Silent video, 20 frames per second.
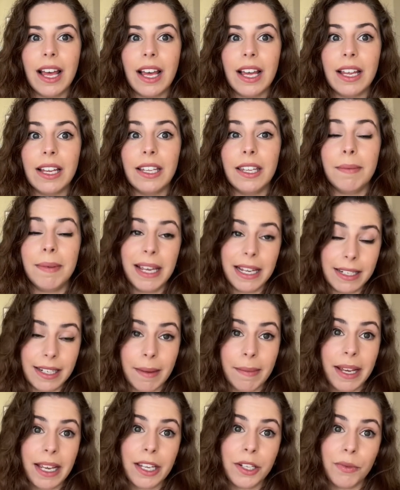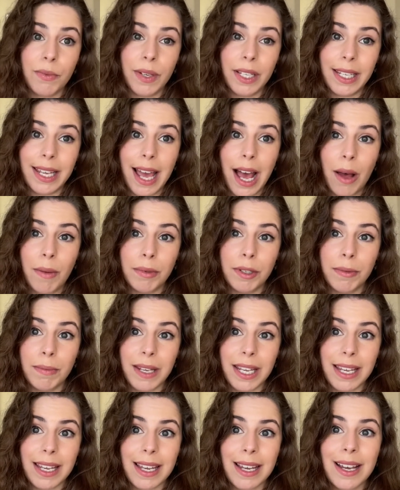the pandemic has really helped
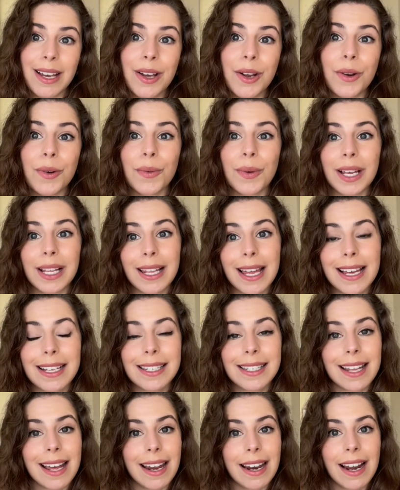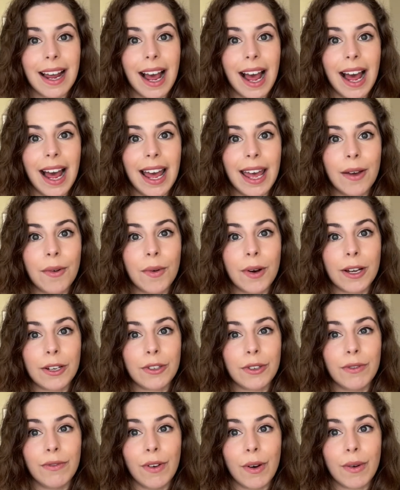me realized that I want
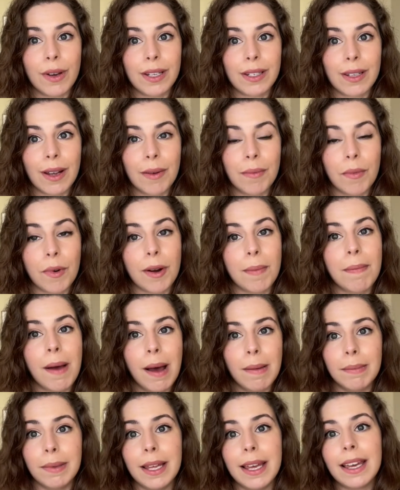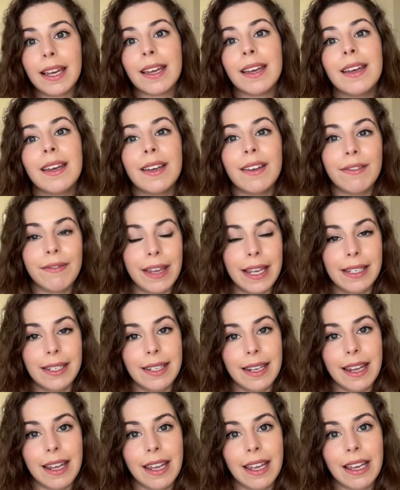to focus on more public
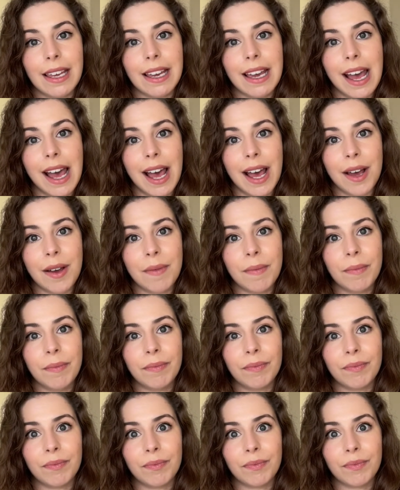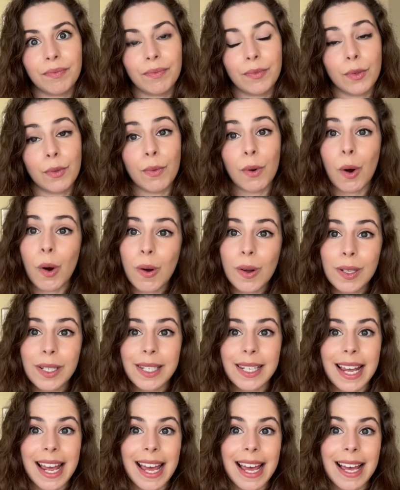facing um, roles
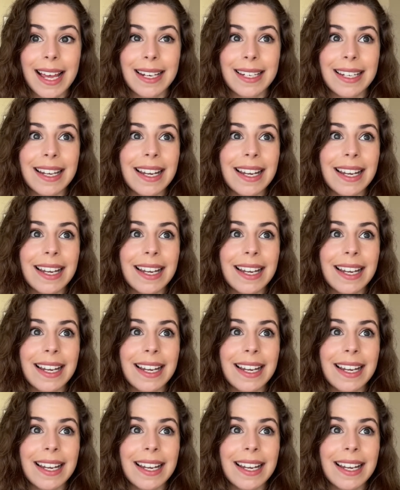and